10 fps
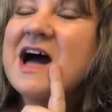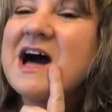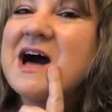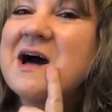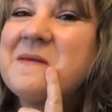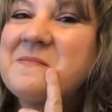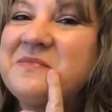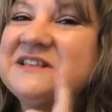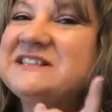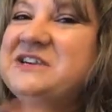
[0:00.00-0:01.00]

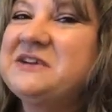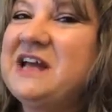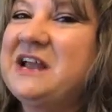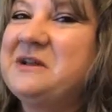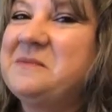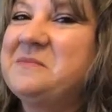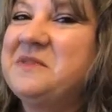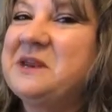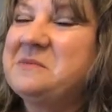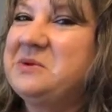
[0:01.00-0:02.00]
the secret item
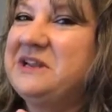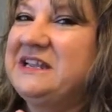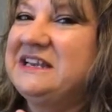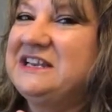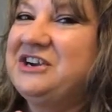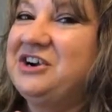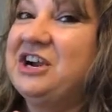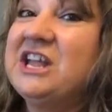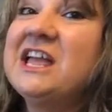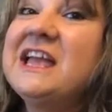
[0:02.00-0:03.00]
that I'm putting in here.
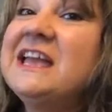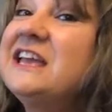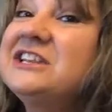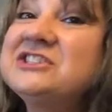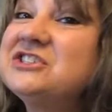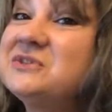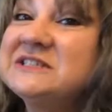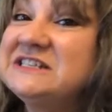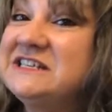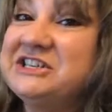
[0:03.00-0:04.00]
It is so
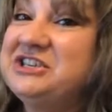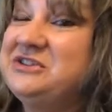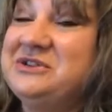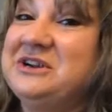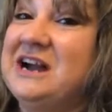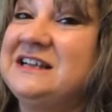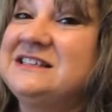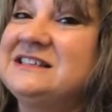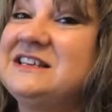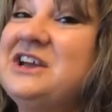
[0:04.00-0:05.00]
stinking cute, you guys.
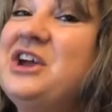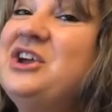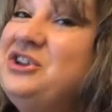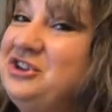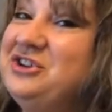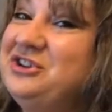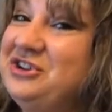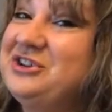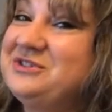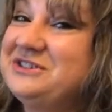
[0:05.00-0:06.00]

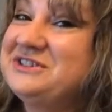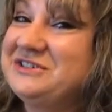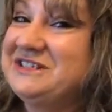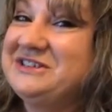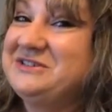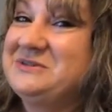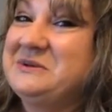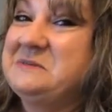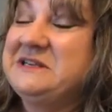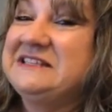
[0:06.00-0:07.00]
You seriously, you don't
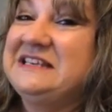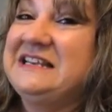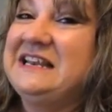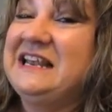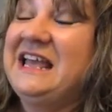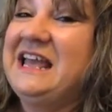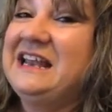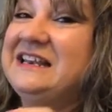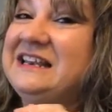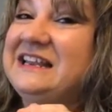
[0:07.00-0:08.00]
want to miss it,
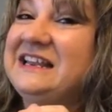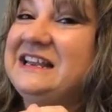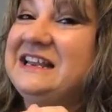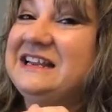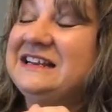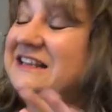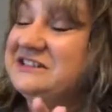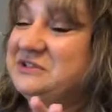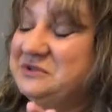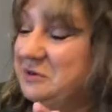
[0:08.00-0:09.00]
and it's
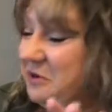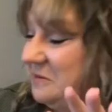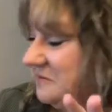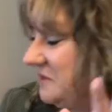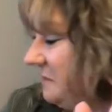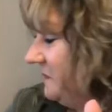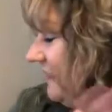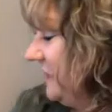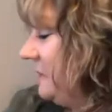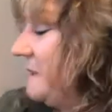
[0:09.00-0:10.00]
adorable. So
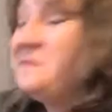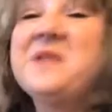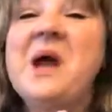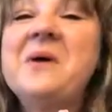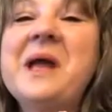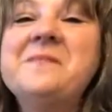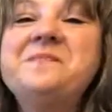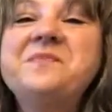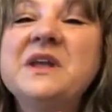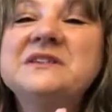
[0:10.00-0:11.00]
anyway, okay,
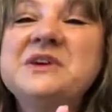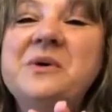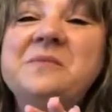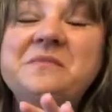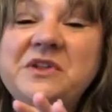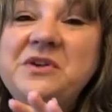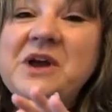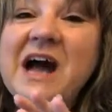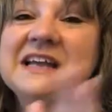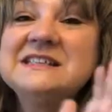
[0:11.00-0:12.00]
so you
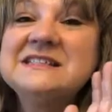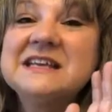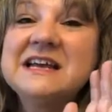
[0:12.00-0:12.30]
guys